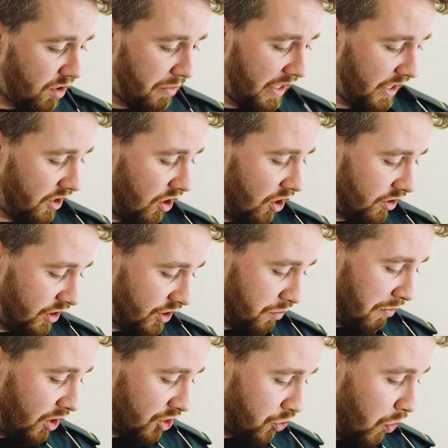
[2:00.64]
Oh my god,
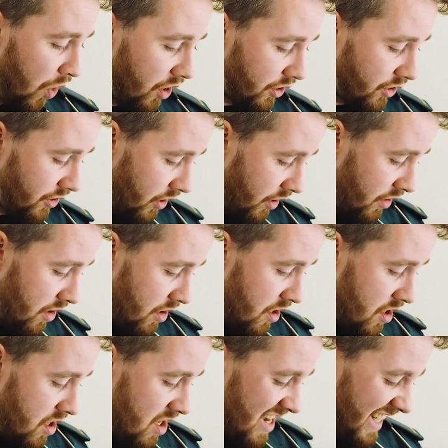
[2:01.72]
it's much worse.
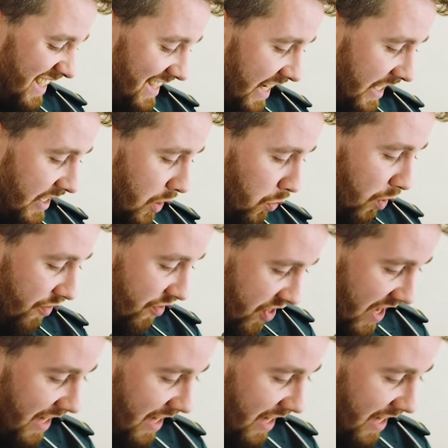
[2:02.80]
He sent it with